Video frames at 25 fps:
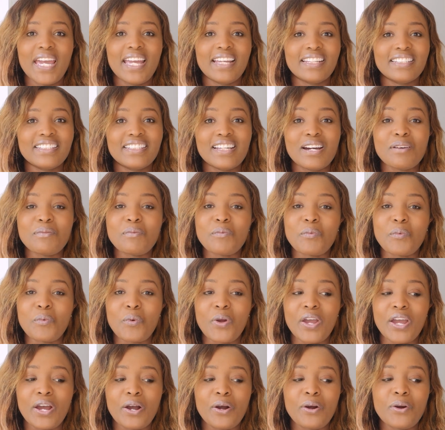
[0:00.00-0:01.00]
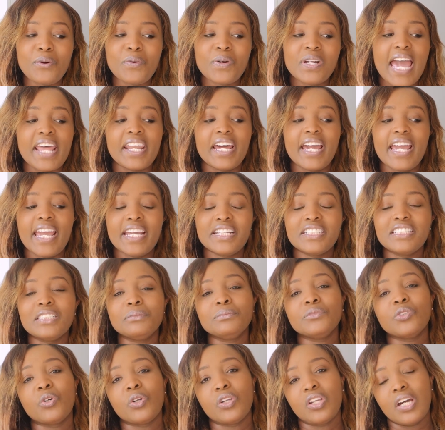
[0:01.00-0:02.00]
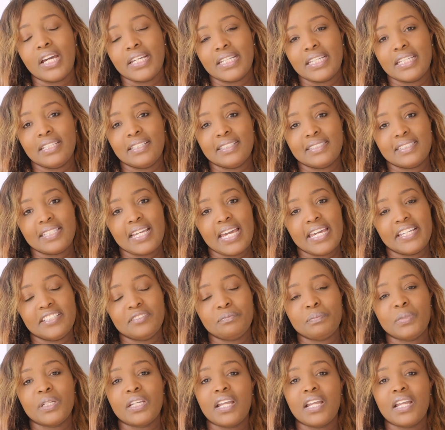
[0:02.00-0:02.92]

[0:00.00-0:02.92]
end up well, and I end up not liking the taste.